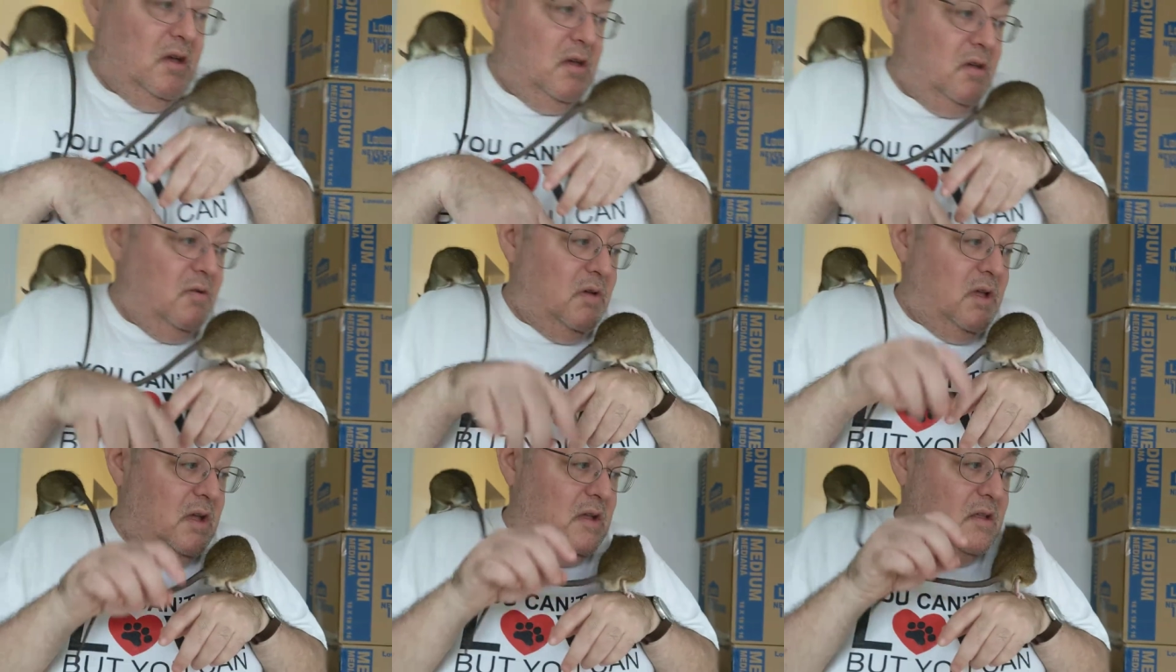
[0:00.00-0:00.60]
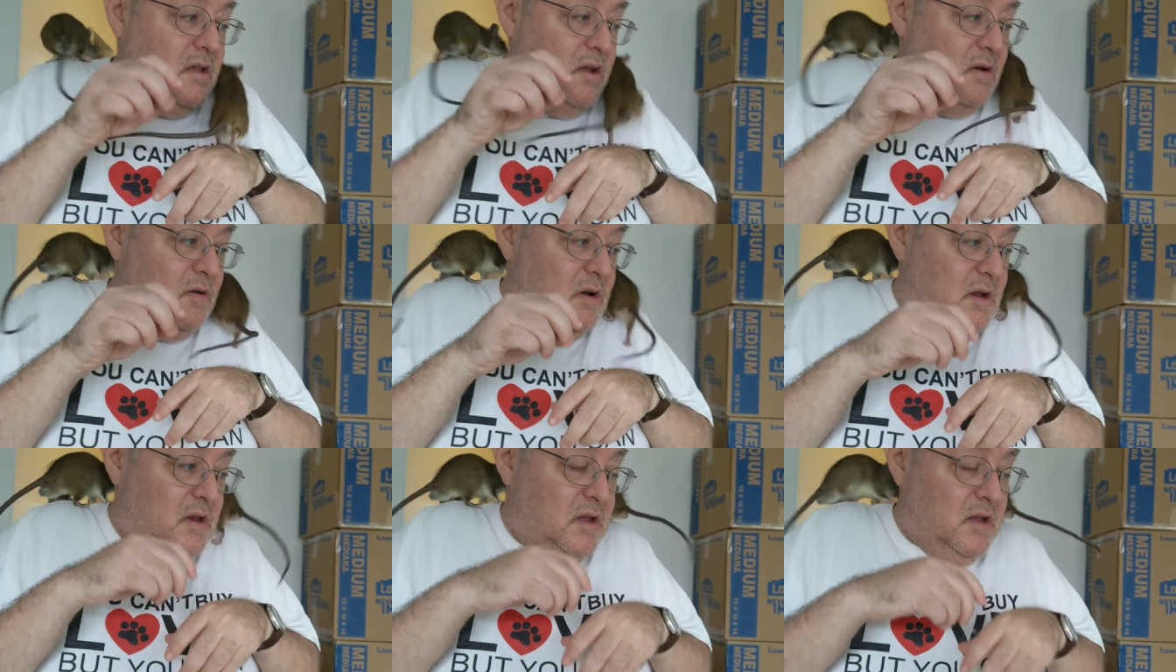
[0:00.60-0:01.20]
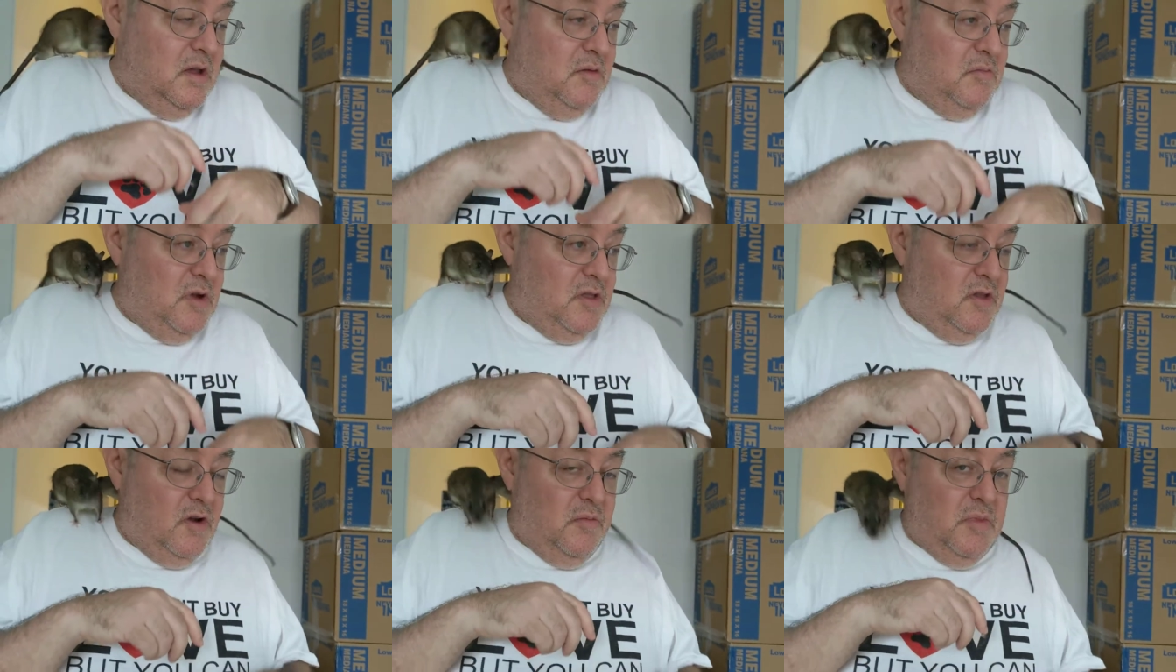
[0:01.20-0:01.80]
You can't hear it,
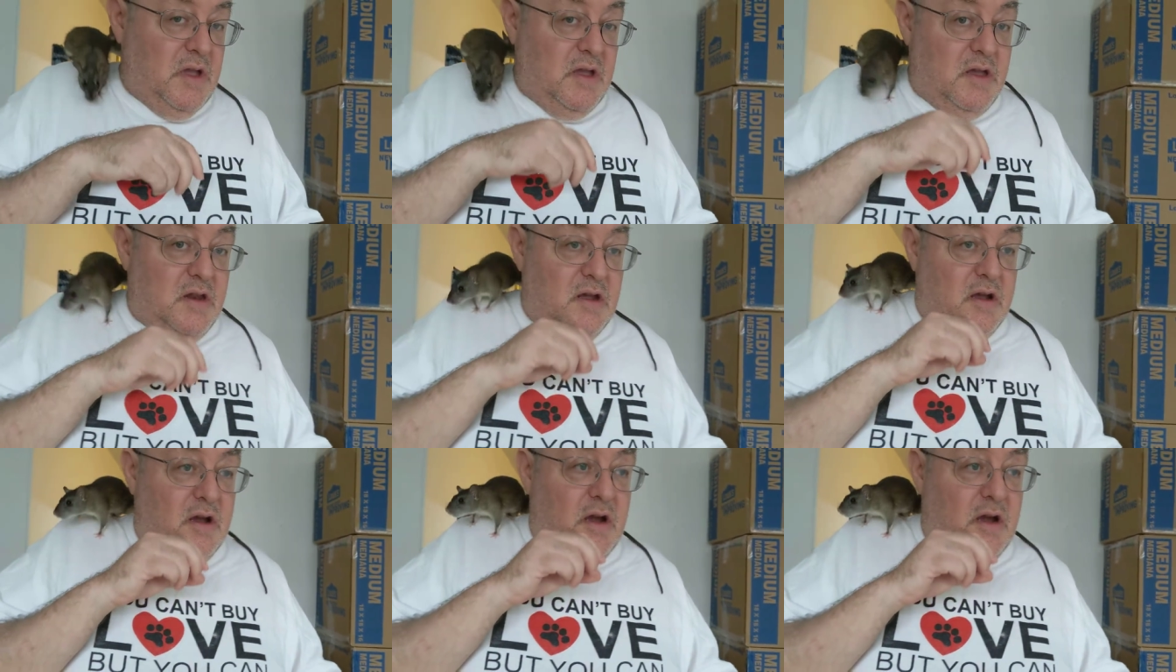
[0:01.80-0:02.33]
but they're making a